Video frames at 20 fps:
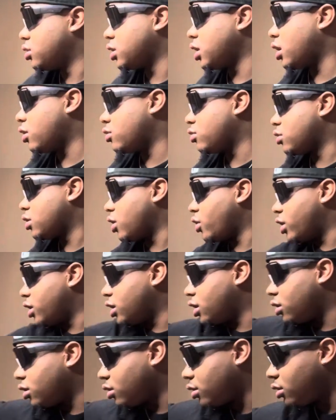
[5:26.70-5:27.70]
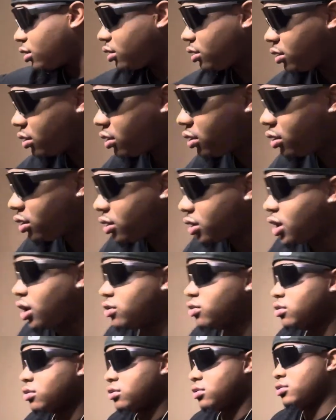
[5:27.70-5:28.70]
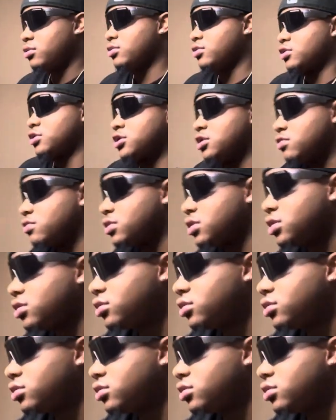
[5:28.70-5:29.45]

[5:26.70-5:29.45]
Go, go in there. Go, go.